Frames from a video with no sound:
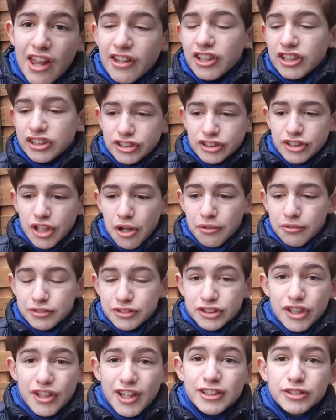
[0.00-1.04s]
the stone.
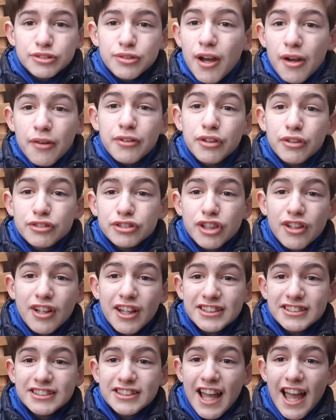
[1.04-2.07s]
So that's what I would also
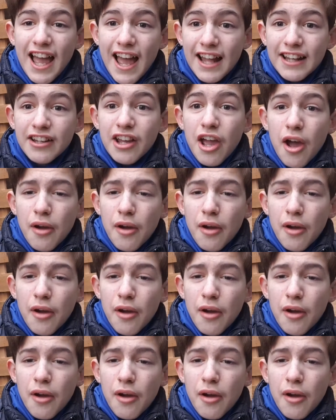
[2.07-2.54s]
like to add.